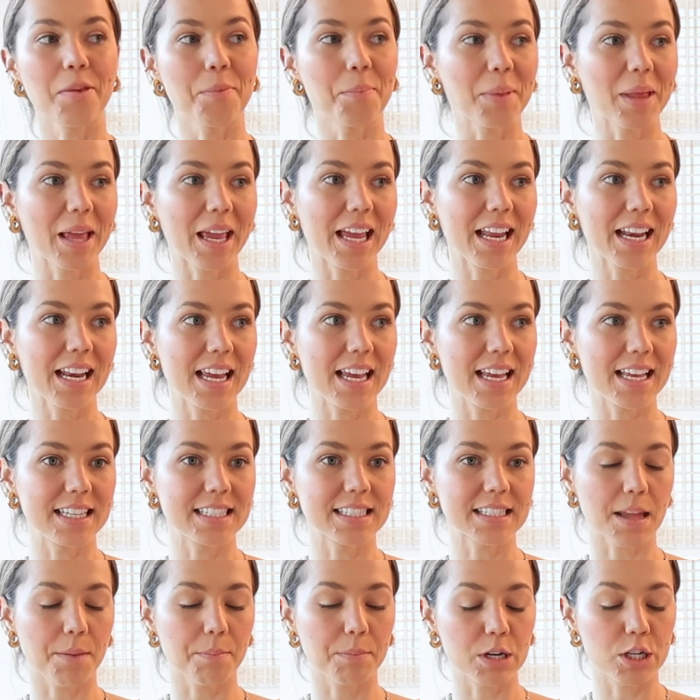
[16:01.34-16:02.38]
the plan
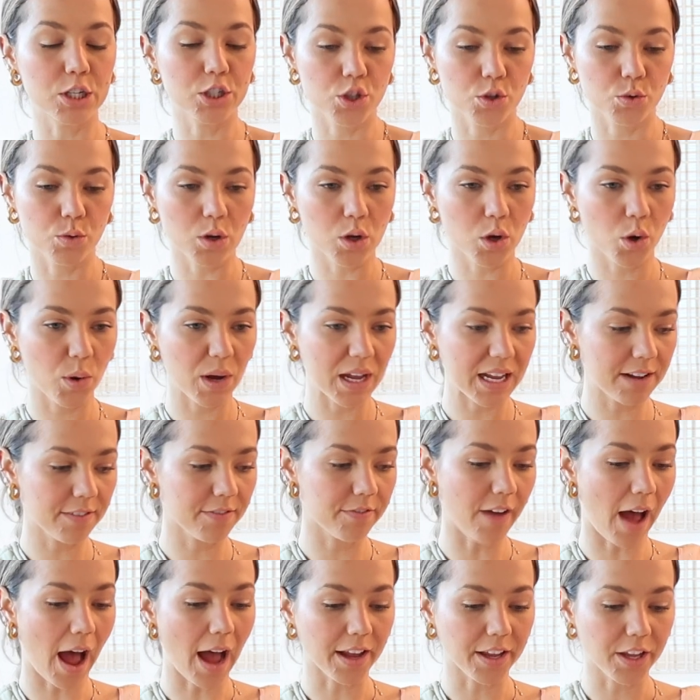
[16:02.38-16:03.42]
is I'm going to do a quick
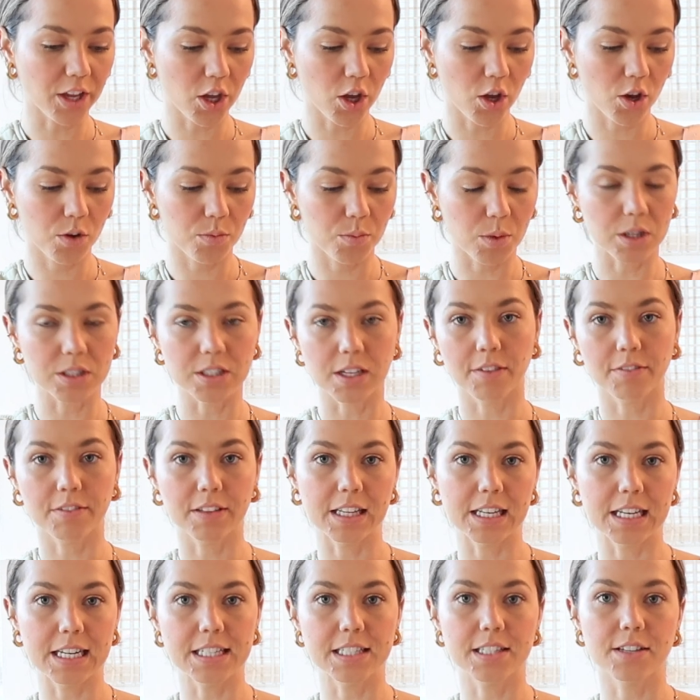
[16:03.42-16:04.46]
vacuum. I'll
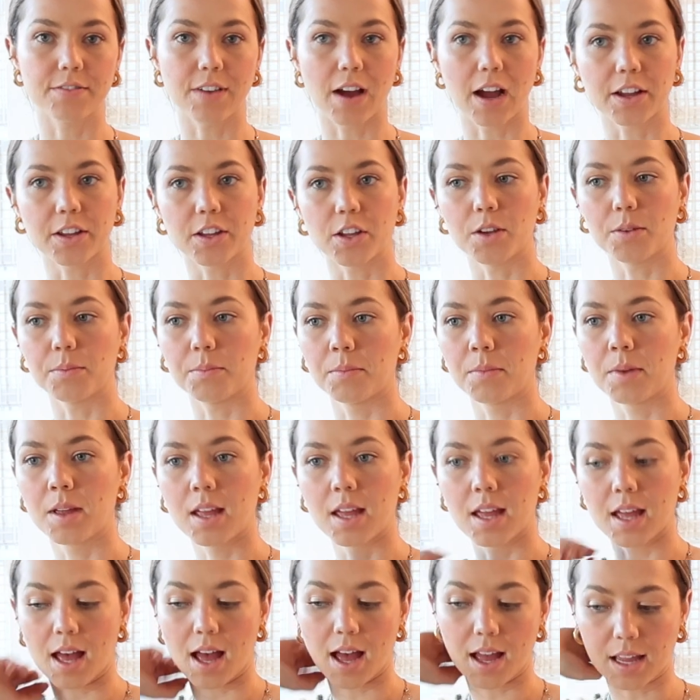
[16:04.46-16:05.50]
definitely need to vacuum
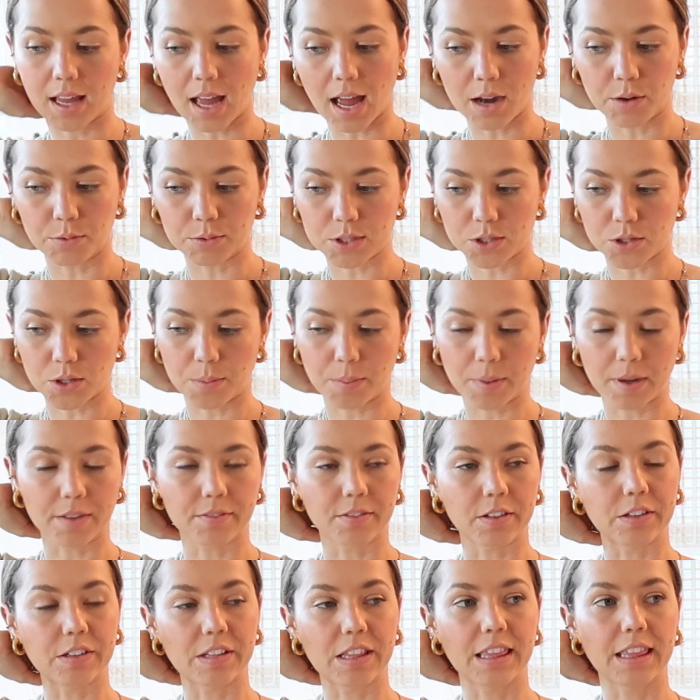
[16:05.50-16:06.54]
again once we put
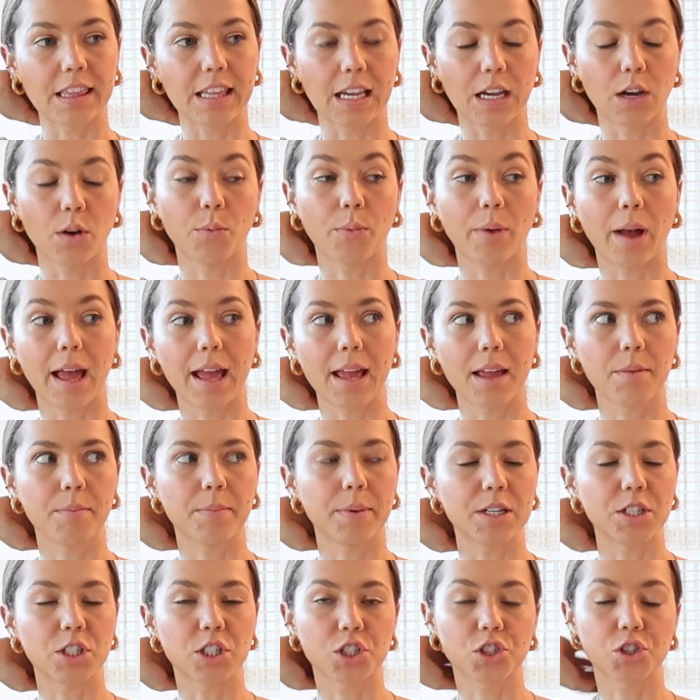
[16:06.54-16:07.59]
everything away,
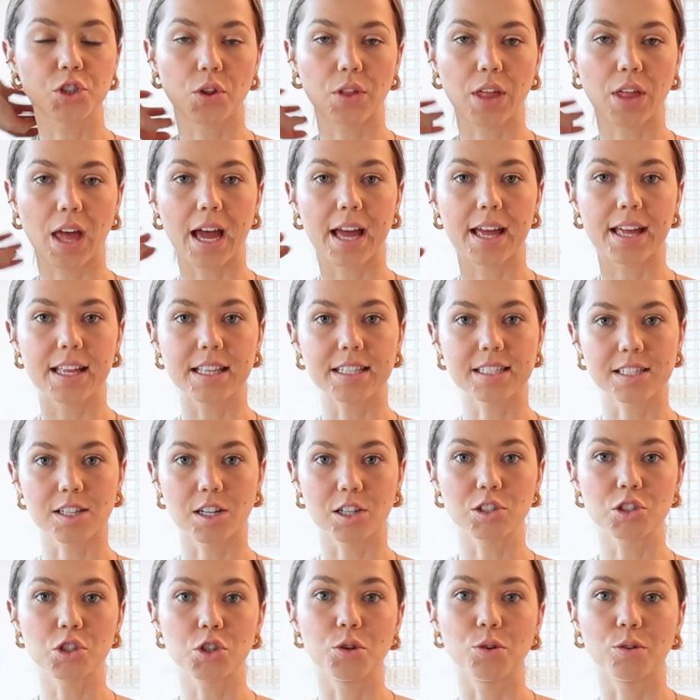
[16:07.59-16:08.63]
but just so that it's
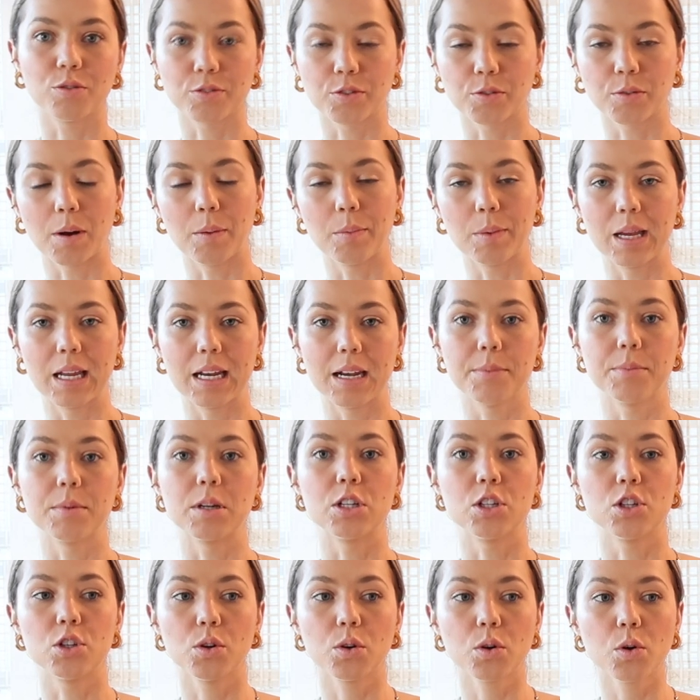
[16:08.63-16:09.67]
not too overwhelming, I'm going to
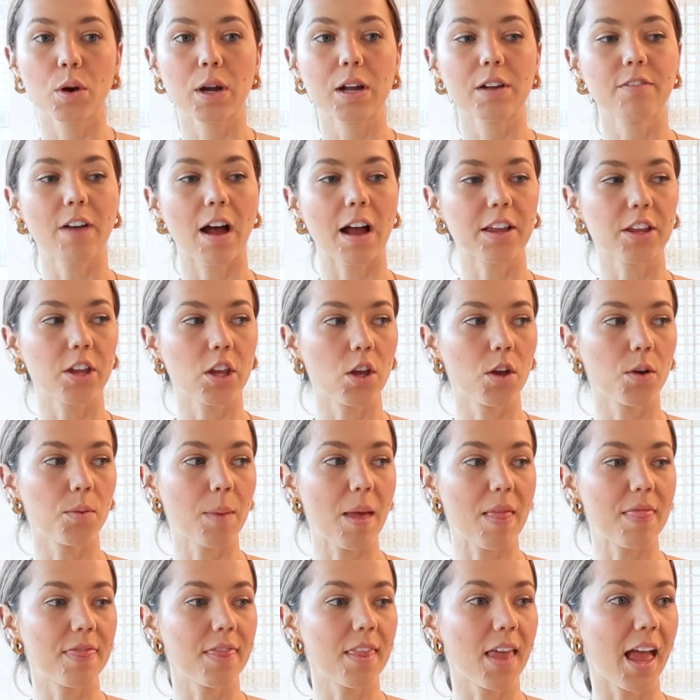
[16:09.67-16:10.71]
do a quick vacuum,
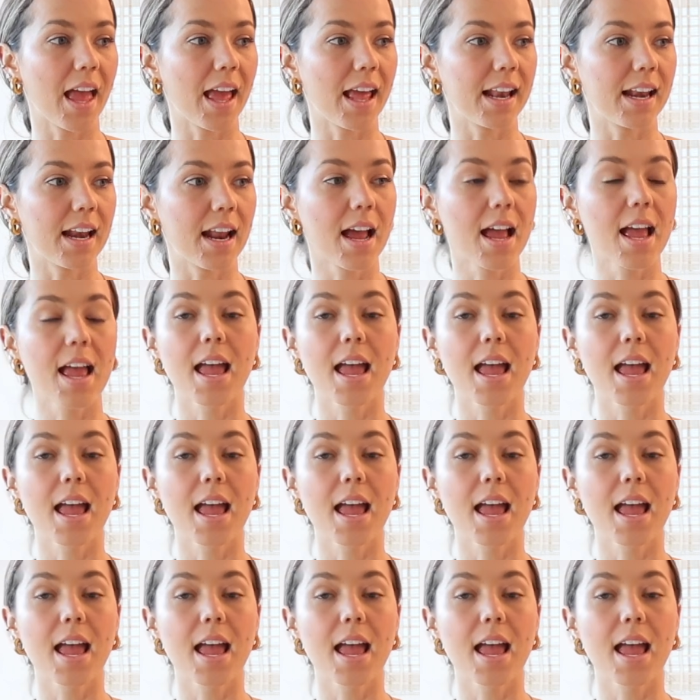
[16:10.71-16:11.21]
and then